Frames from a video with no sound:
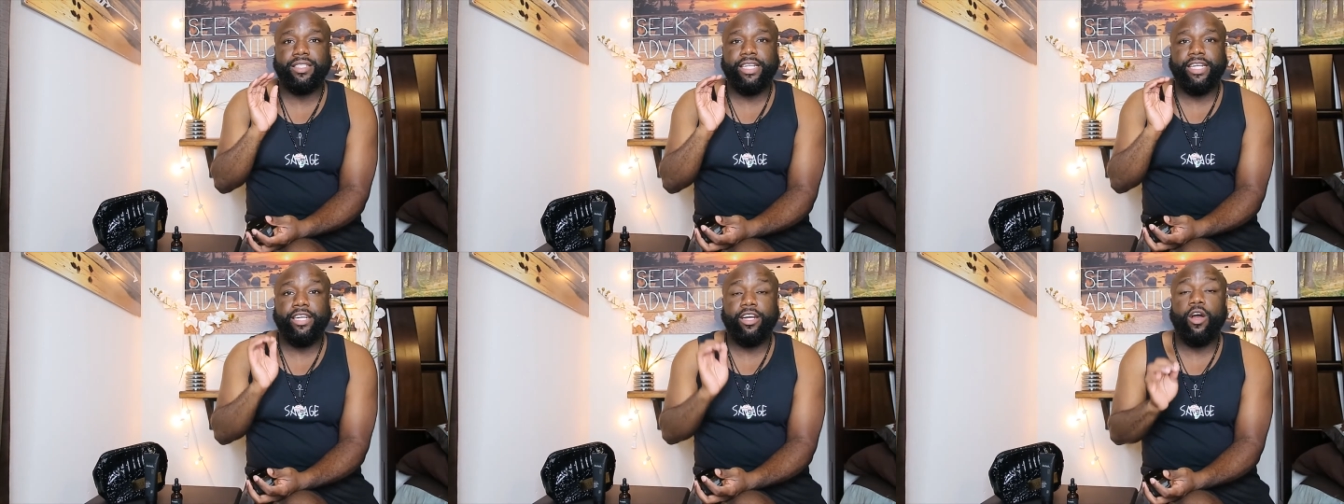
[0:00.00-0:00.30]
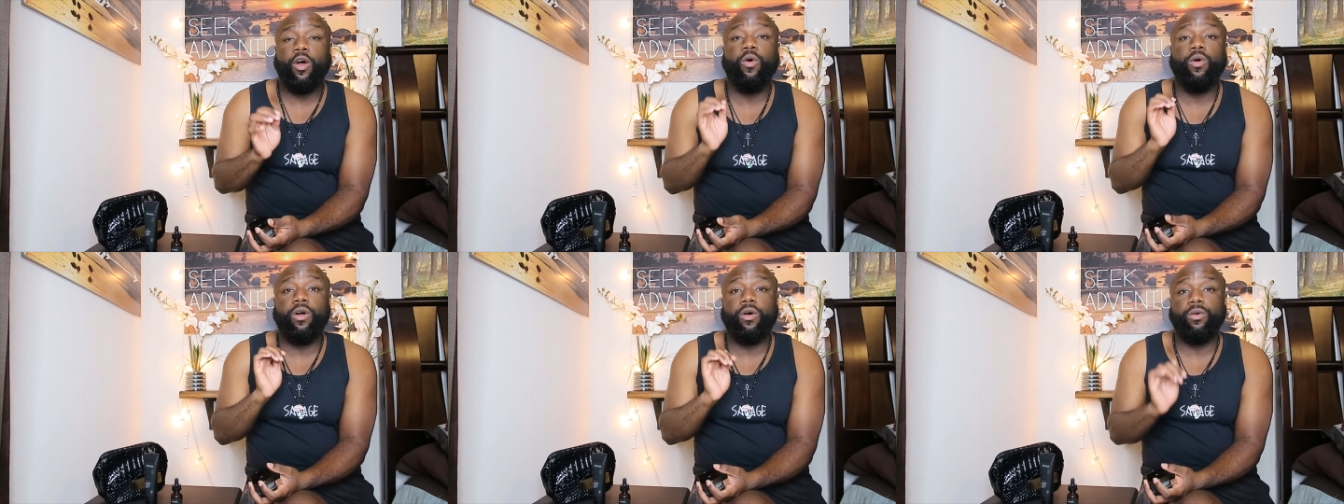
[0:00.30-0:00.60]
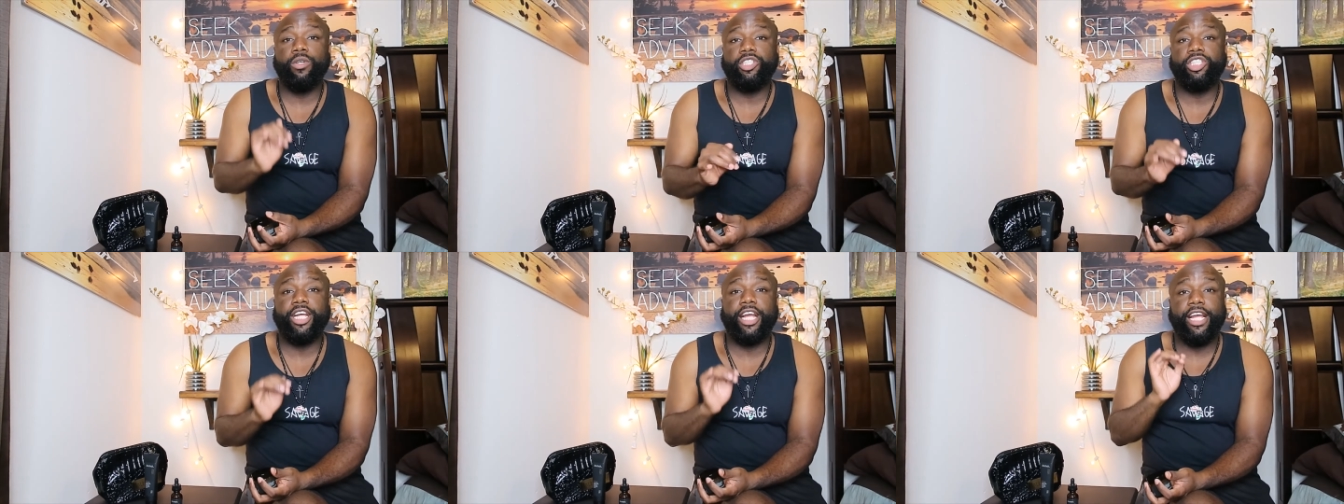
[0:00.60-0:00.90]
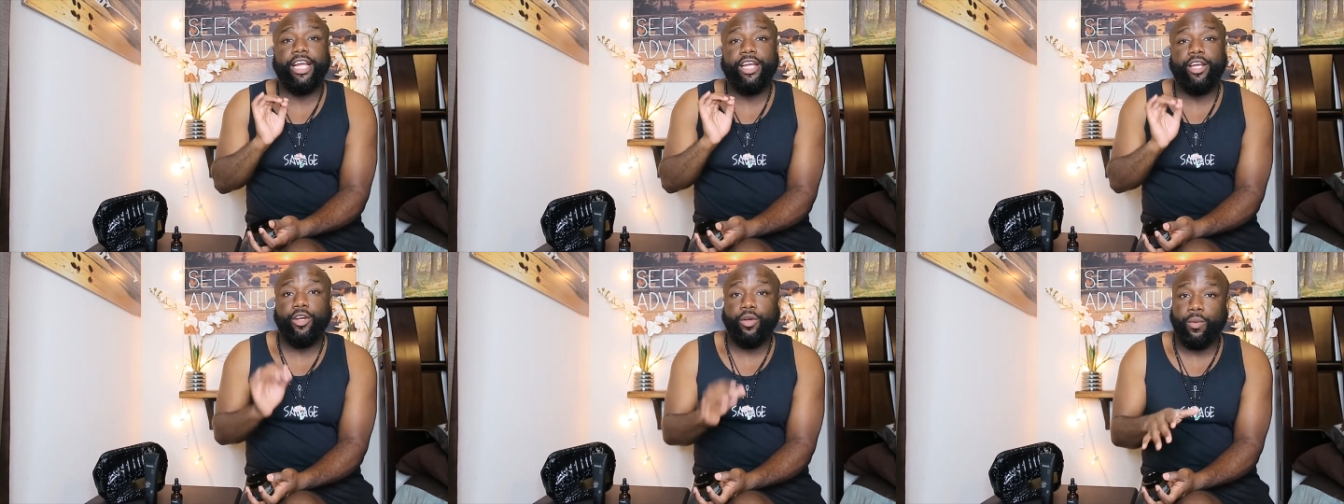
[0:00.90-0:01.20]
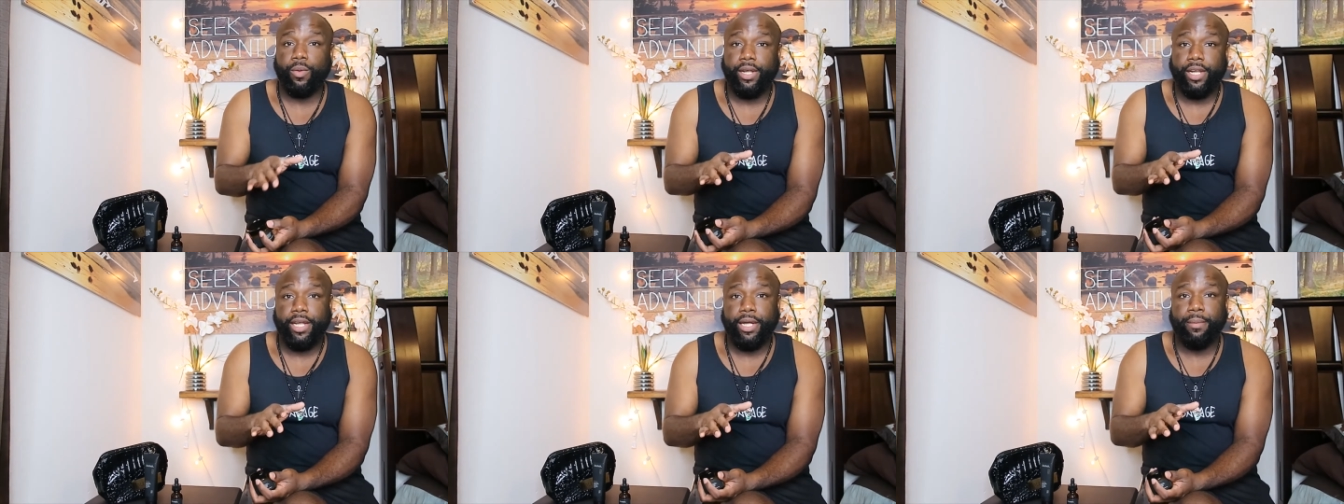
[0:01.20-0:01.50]
the cocoa shea
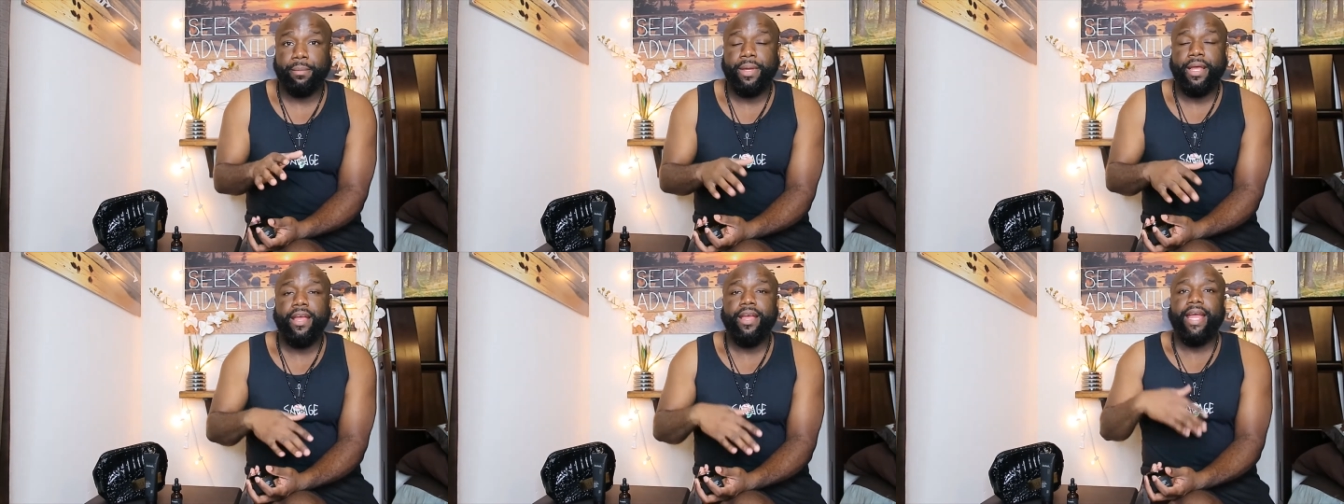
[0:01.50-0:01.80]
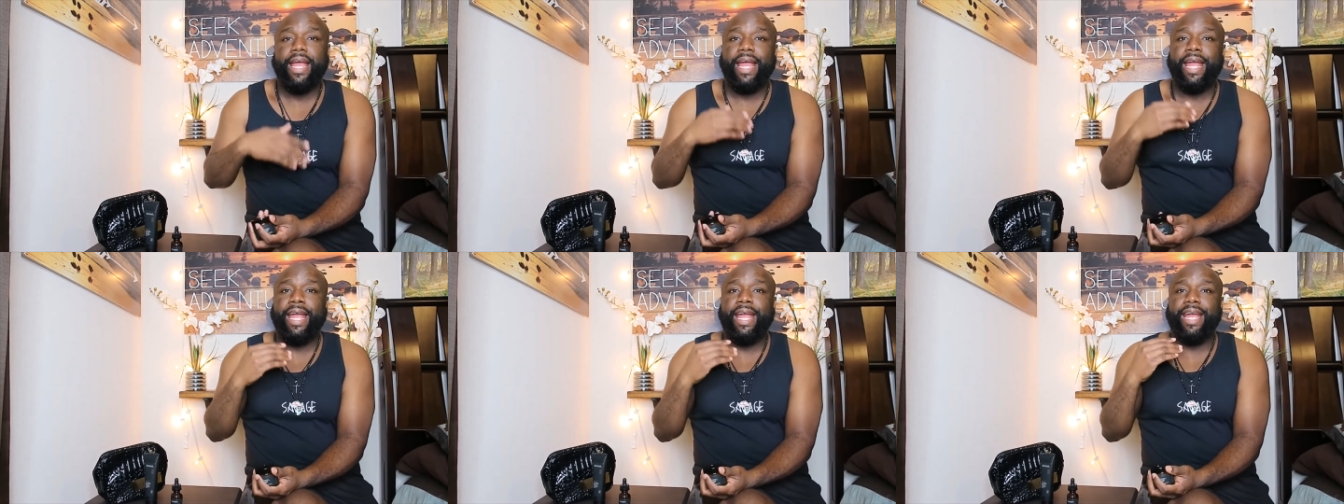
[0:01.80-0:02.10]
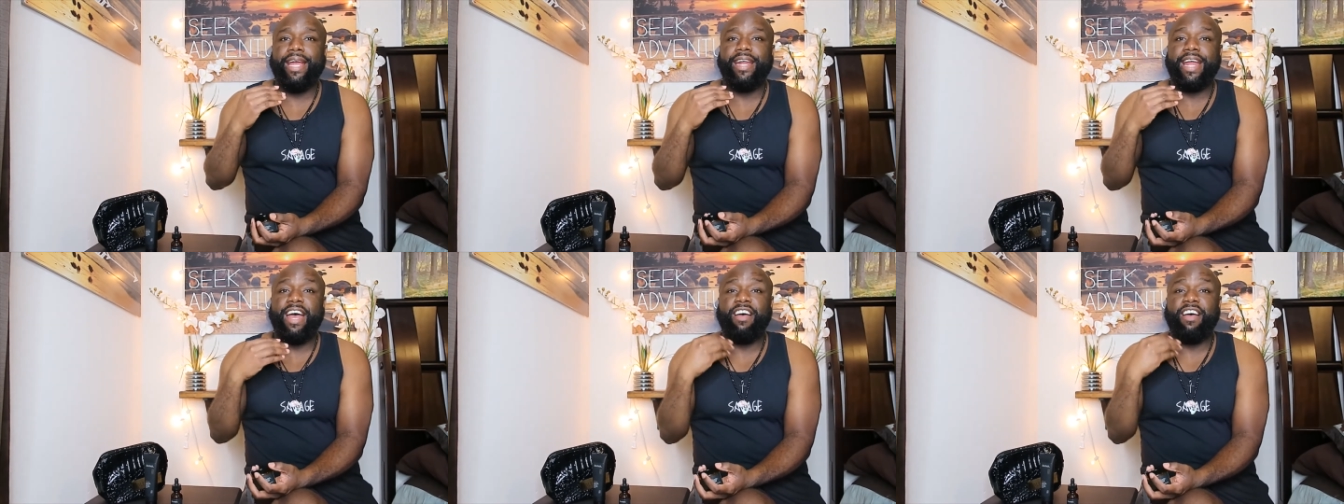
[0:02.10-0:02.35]
cream and